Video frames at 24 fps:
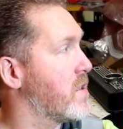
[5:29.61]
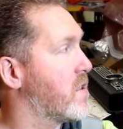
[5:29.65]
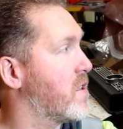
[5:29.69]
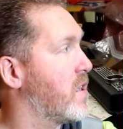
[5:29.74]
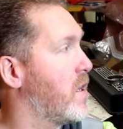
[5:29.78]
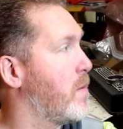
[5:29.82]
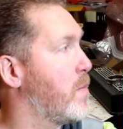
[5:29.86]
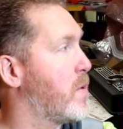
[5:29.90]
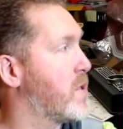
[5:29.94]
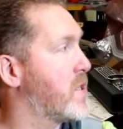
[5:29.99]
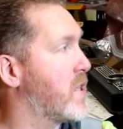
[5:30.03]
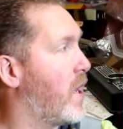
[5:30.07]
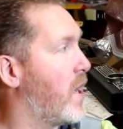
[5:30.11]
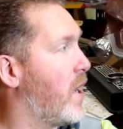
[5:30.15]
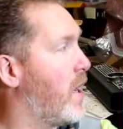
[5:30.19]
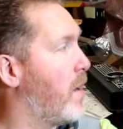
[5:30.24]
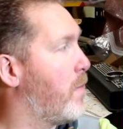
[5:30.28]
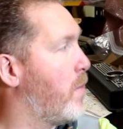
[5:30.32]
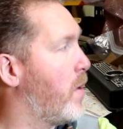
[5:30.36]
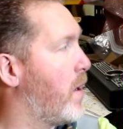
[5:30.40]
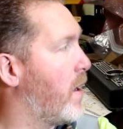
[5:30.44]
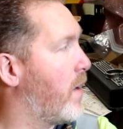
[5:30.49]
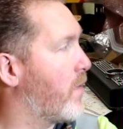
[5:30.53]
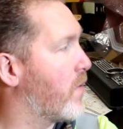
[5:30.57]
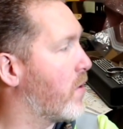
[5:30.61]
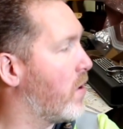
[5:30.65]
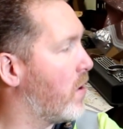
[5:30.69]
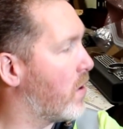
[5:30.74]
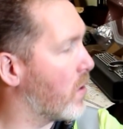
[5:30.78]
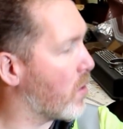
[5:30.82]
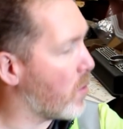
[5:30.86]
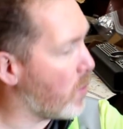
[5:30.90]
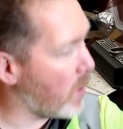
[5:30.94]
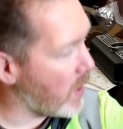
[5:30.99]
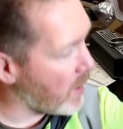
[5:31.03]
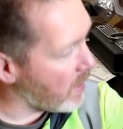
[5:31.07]
see beside me, I've got
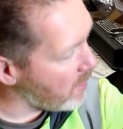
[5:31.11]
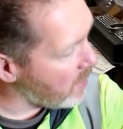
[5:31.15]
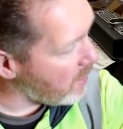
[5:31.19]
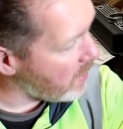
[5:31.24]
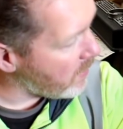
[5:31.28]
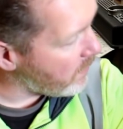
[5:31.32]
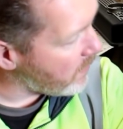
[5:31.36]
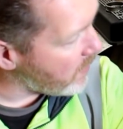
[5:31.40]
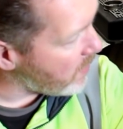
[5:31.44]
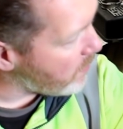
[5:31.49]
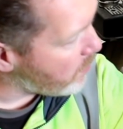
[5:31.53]
quite a lot of it